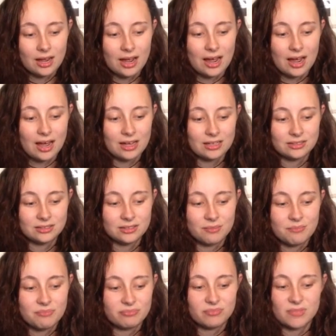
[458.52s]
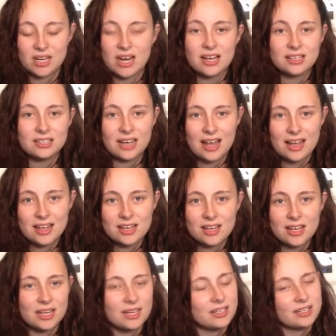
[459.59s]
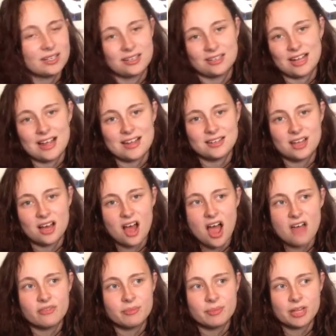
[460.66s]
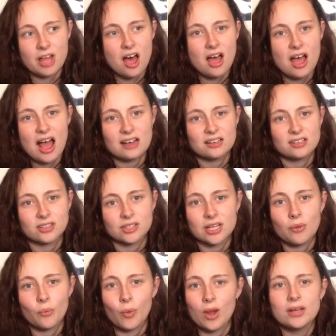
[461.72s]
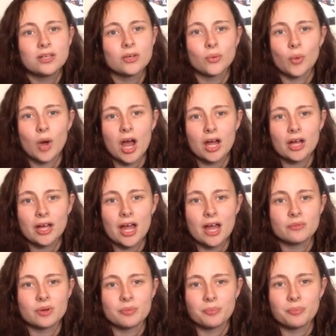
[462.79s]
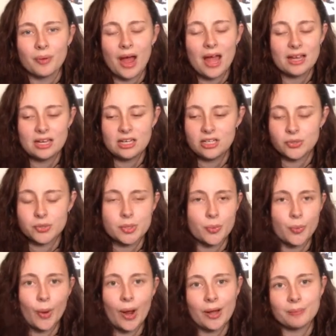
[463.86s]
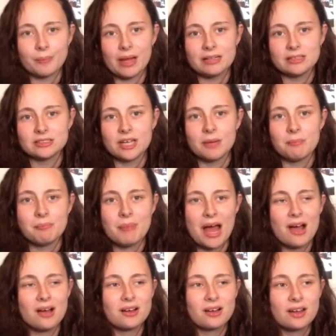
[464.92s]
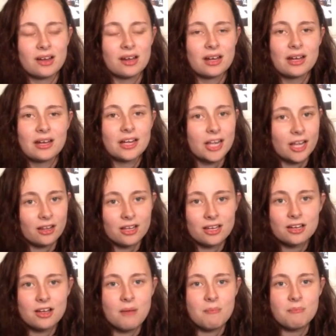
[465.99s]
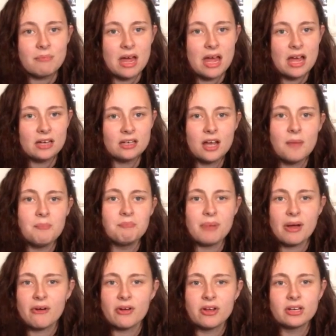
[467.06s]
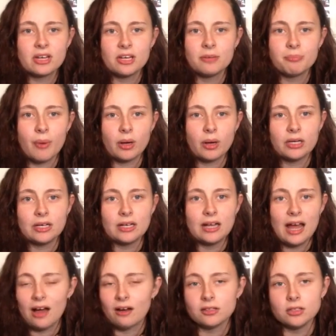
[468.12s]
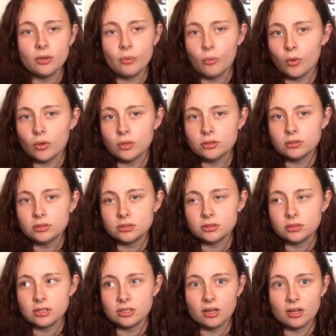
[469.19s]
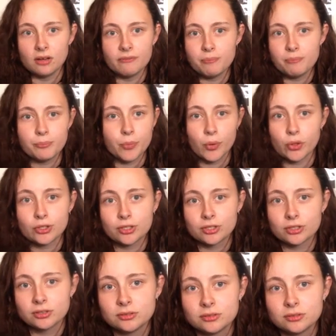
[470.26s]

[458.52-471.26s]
and the next day, it is said that Ivan Milat actually went to work and was bragging to his workmates about killing a man and burying his body out in the bush.